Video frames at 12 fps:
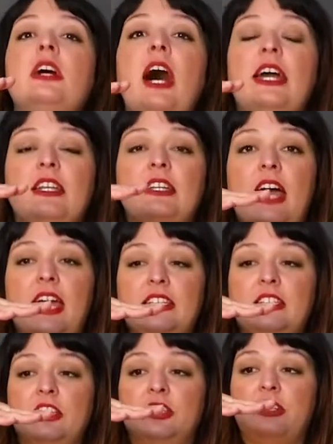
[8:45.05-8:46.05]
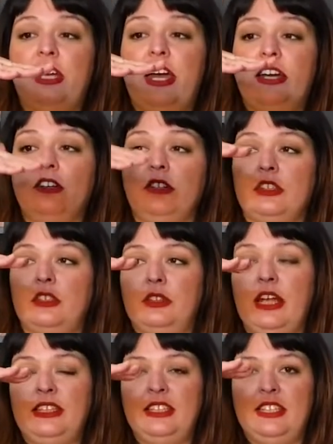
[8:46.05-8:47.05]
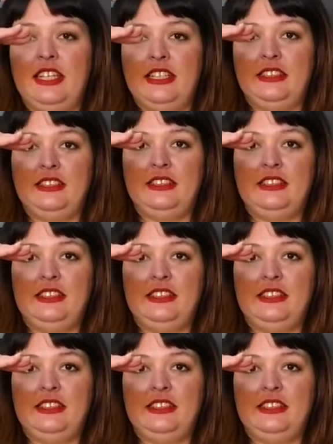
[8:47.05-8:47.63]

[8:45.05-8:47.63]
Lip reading: at a 90-degree angle. So that's this.